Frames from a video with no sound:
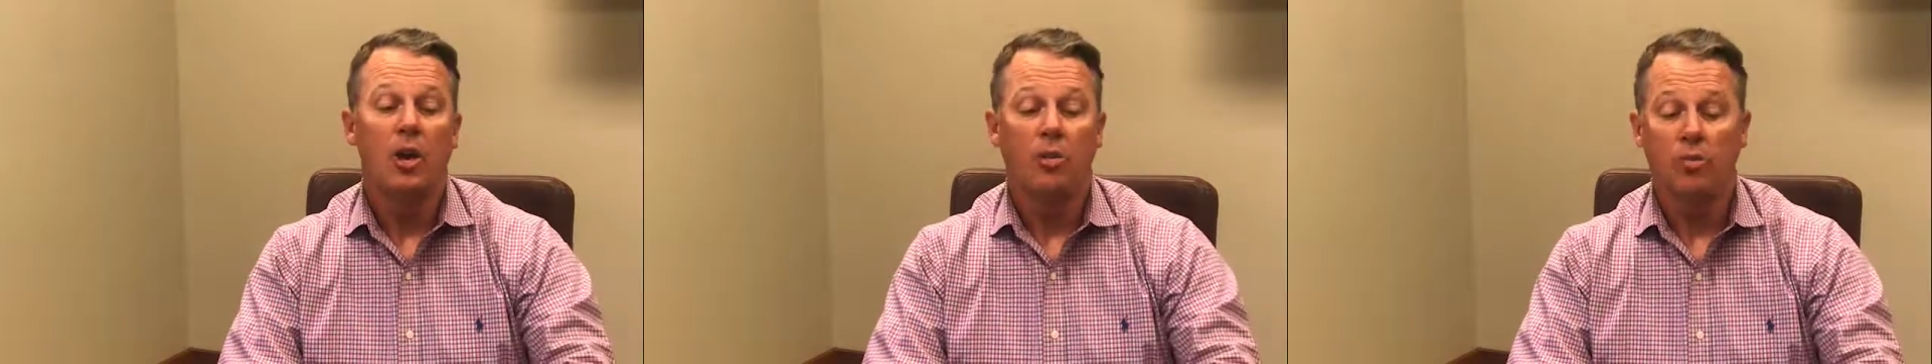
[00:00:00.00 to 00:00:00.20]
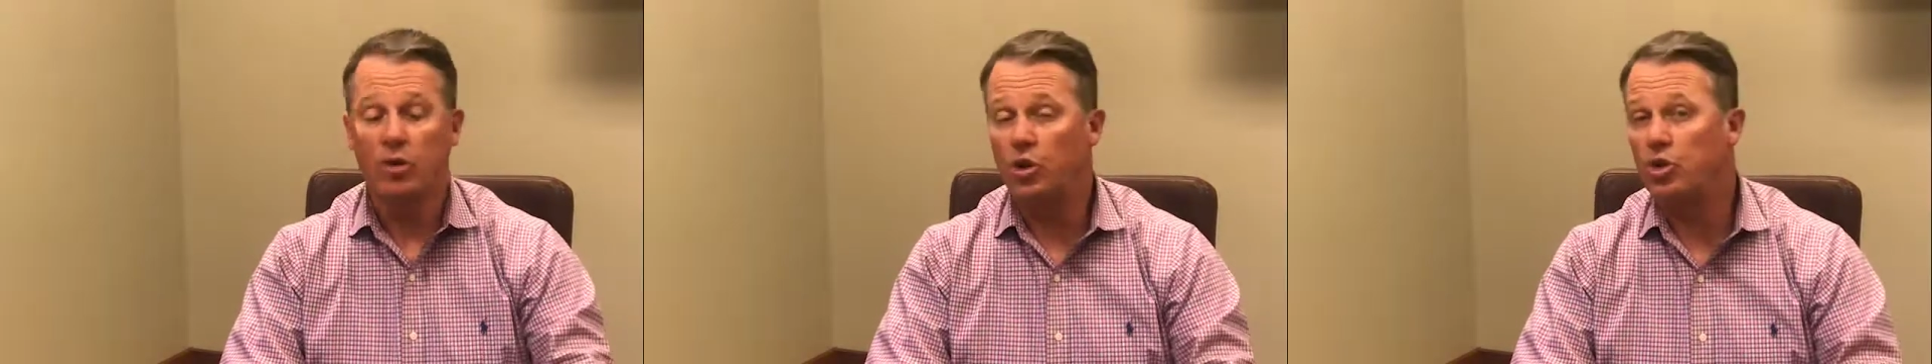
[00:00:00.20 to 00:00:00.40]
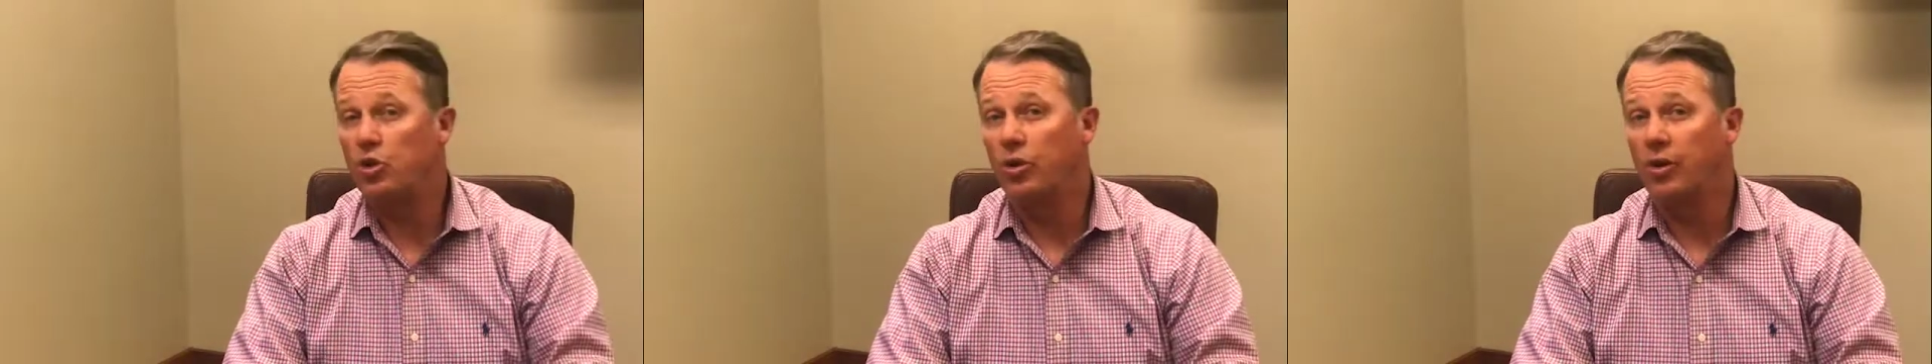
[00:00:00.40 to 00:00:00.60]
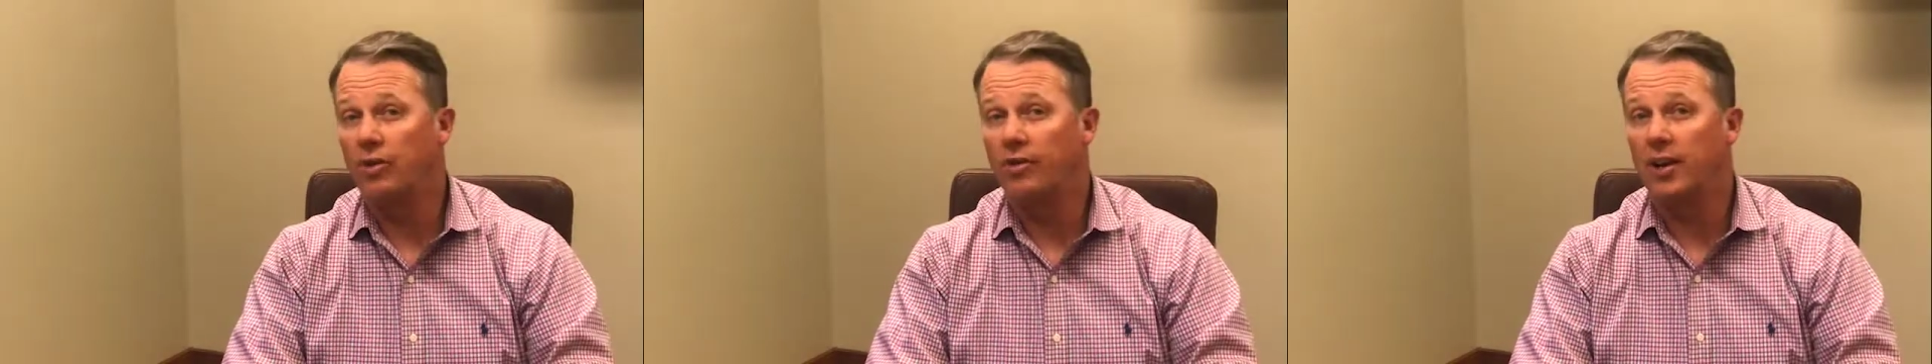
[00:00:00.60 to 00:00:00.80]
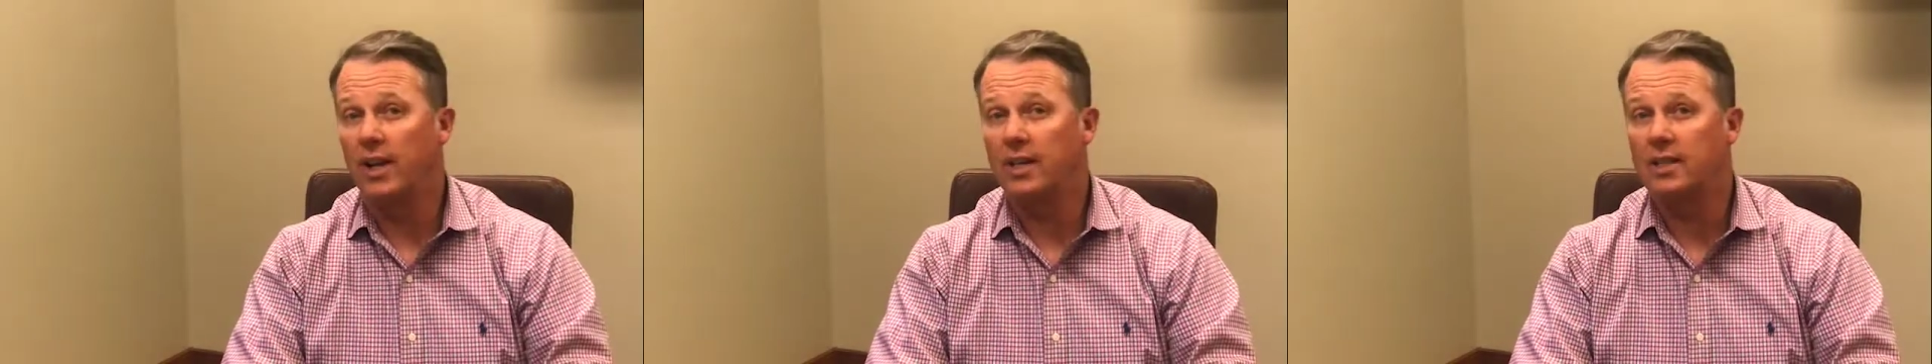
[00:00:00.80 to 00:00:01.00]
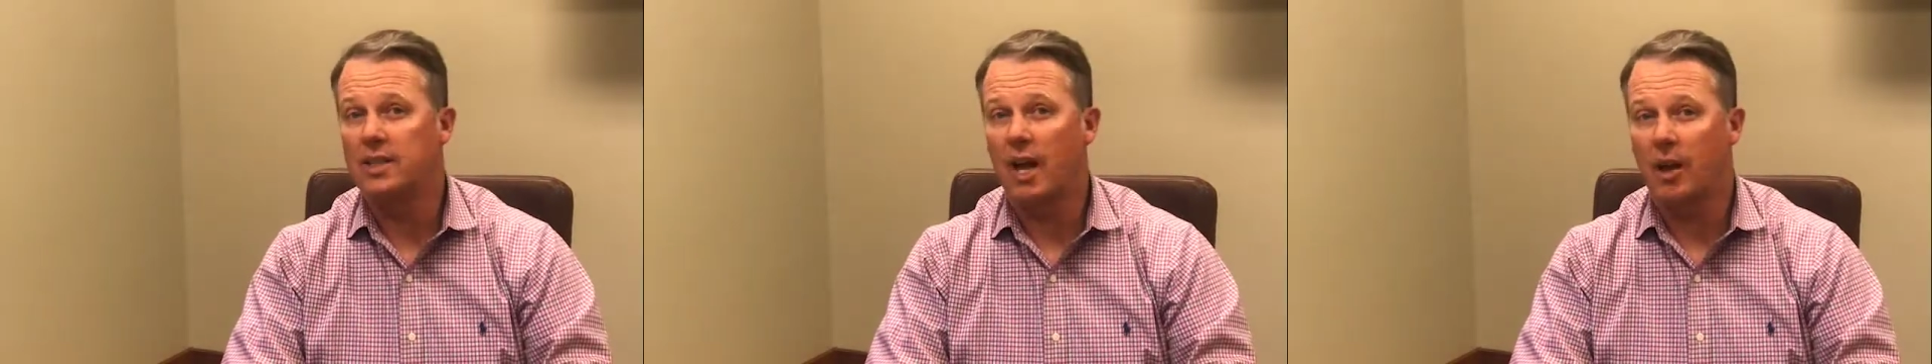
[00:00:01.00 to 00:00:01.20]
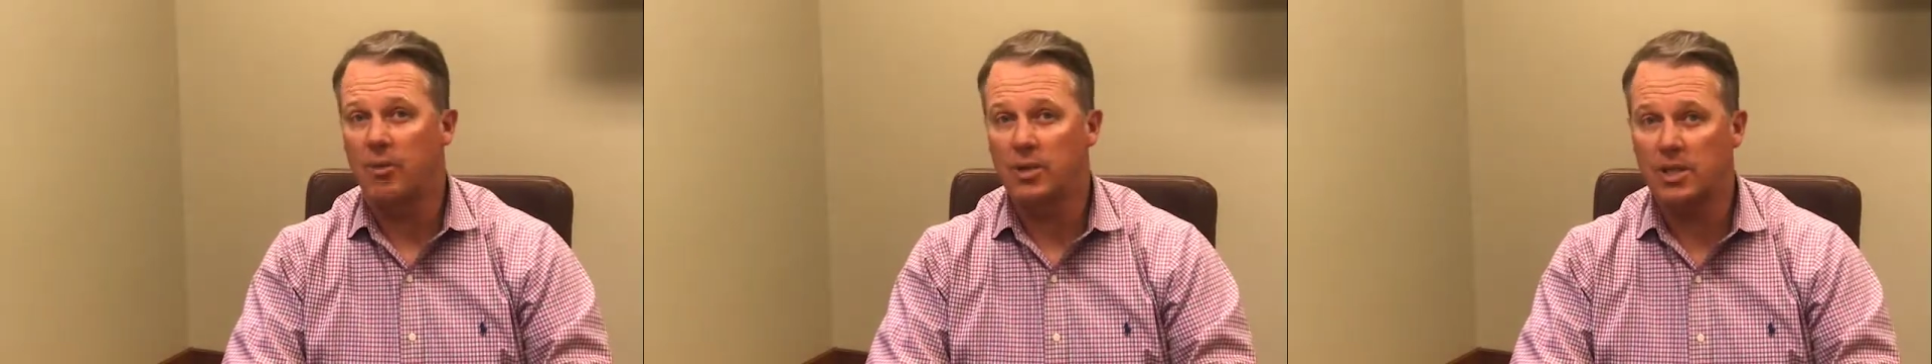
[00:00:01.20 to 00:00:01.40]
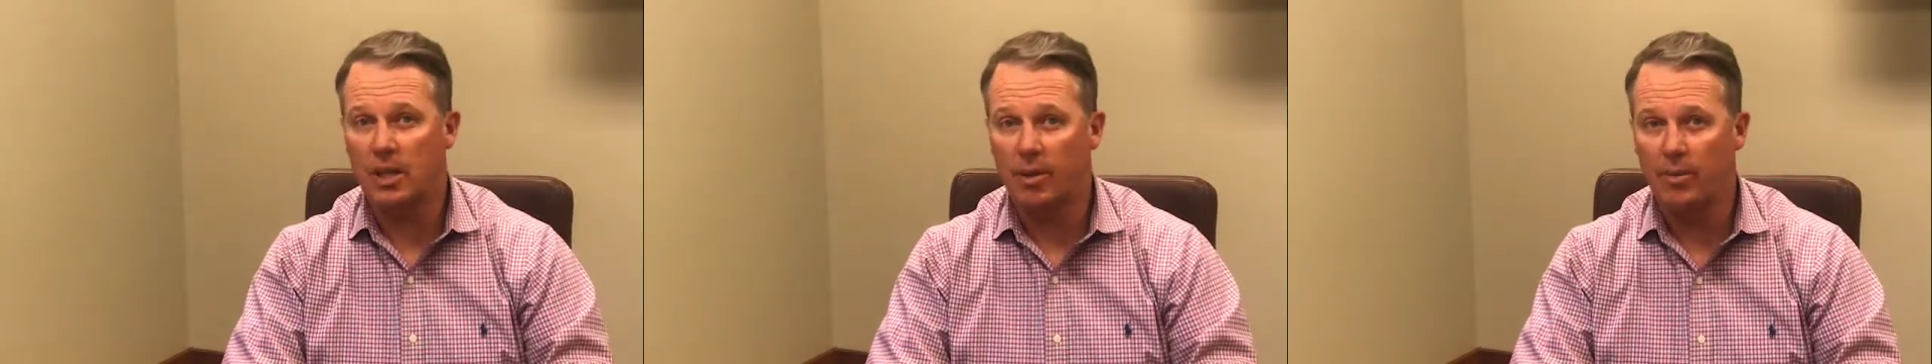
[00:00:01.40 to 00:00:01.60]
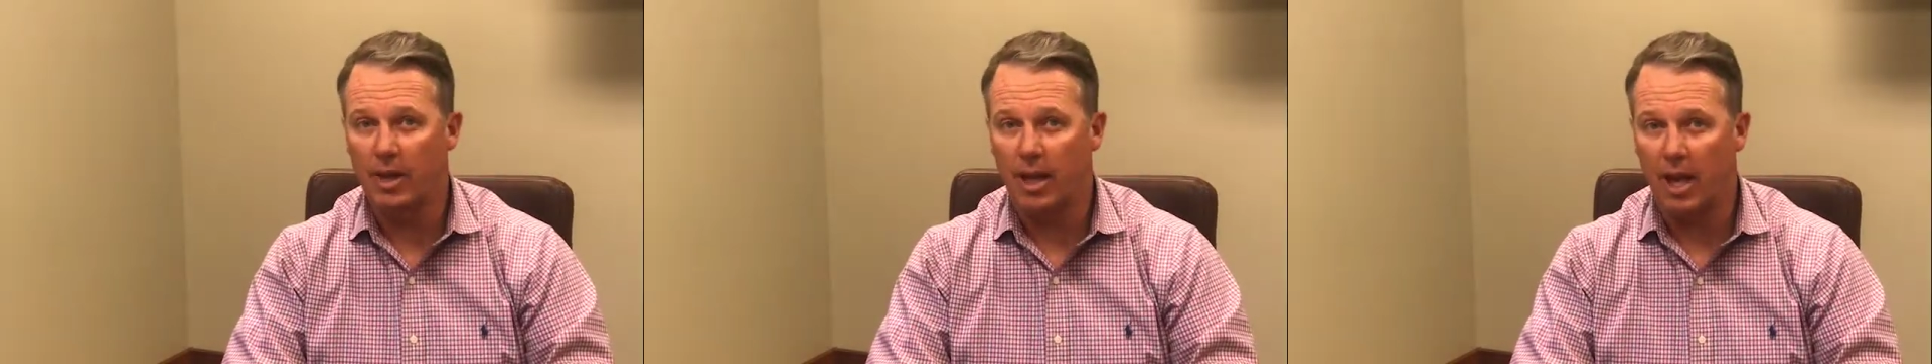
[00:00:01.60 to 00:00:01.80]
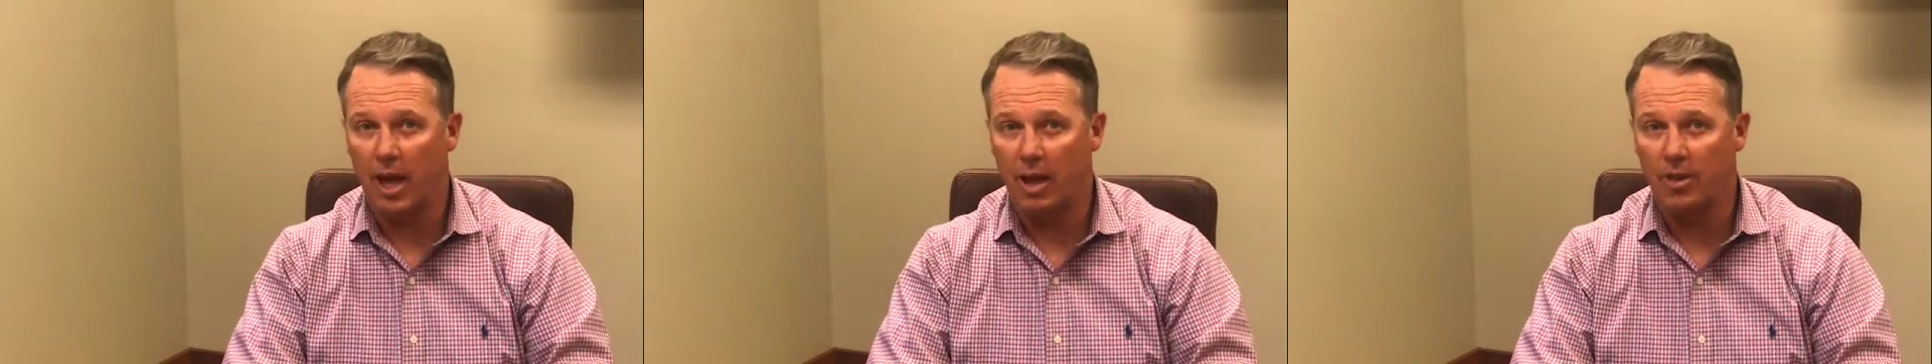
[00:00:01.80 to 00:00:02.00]
mutual fund type
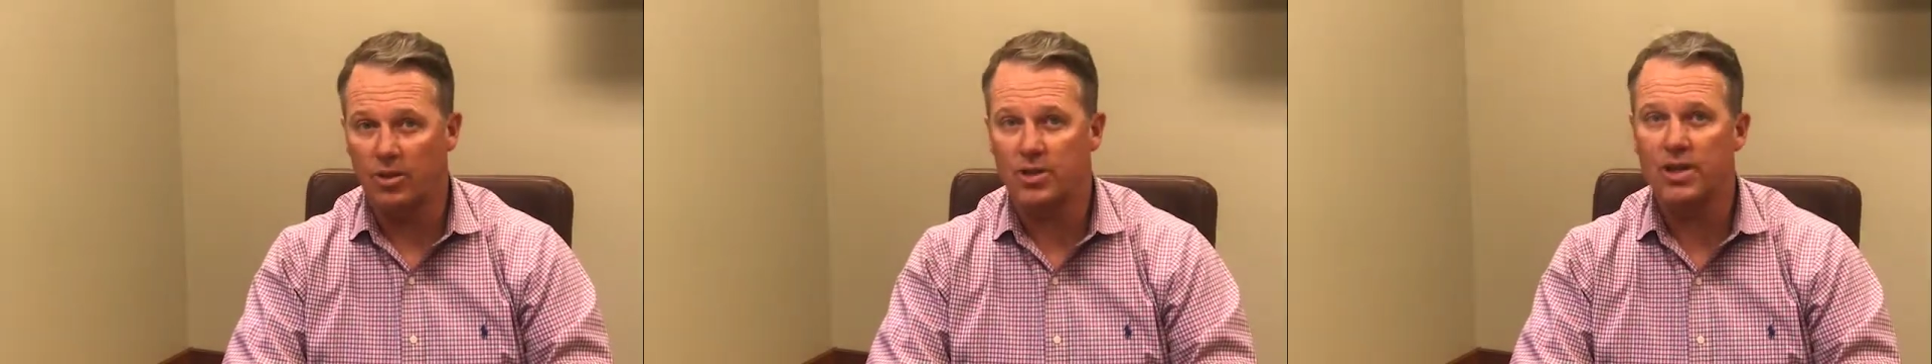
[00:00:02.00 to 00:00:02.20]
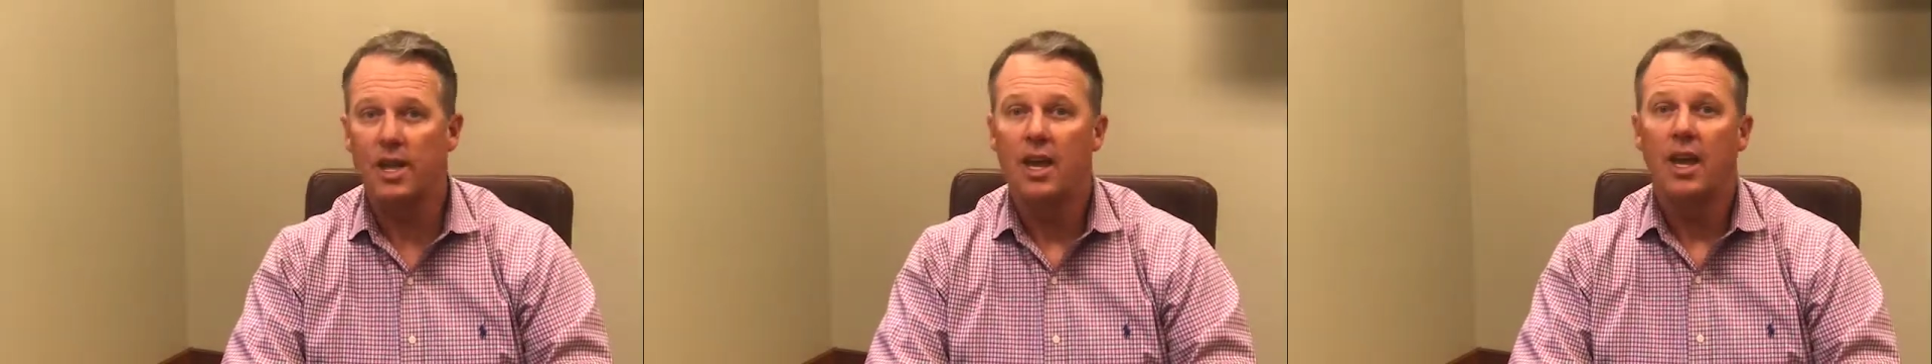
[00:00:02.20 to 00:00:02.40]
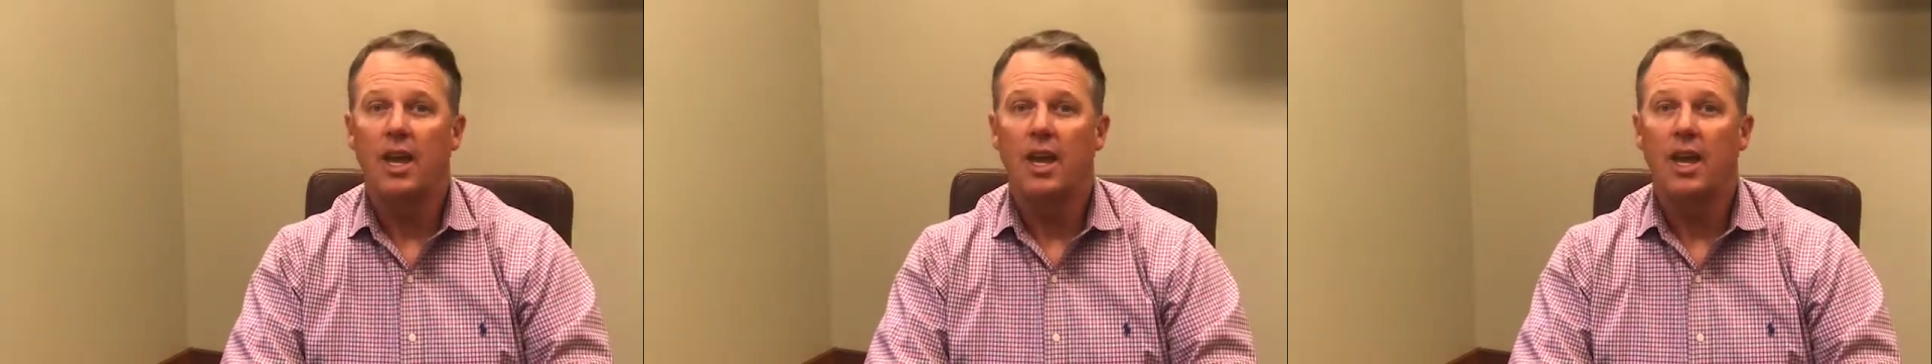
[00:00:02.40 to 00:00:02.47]
subaccounts